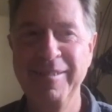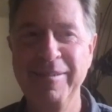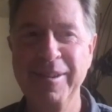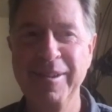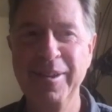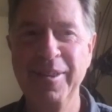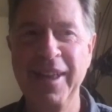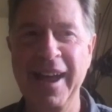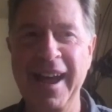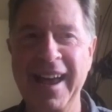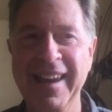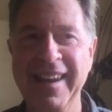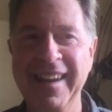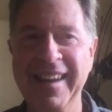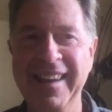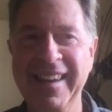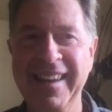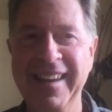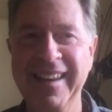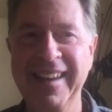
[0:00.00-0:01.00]
Feel that.
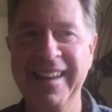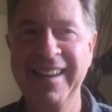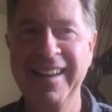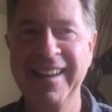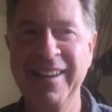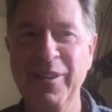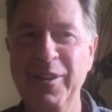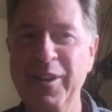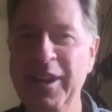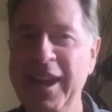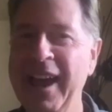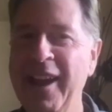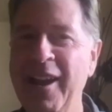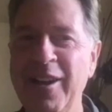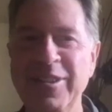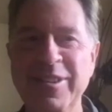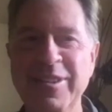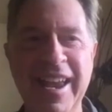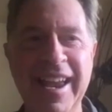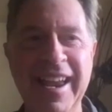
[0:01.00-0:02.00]
You
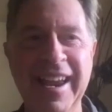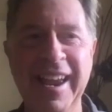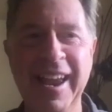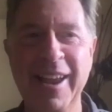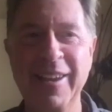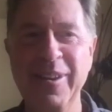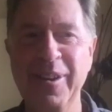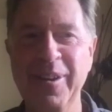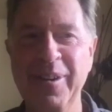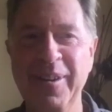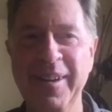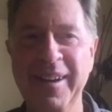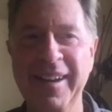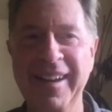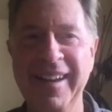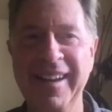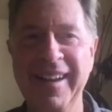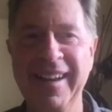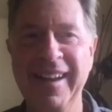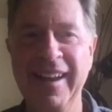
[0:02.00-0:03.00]
cannot say, can you?
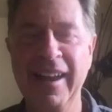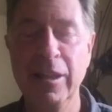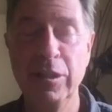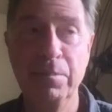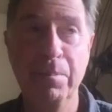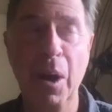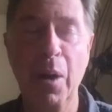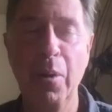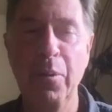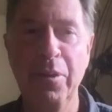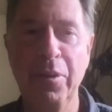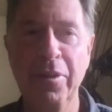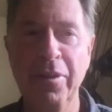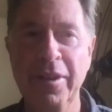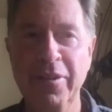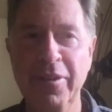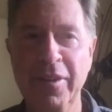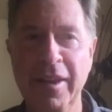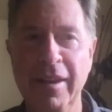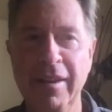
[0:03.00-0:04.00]
It's both,
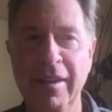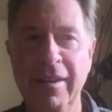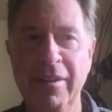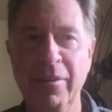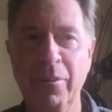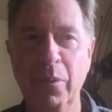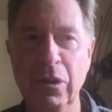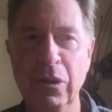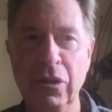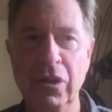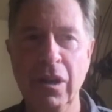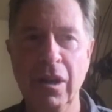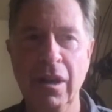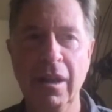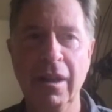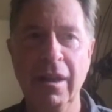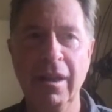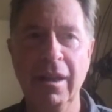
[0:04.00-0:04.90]
isn't it? Which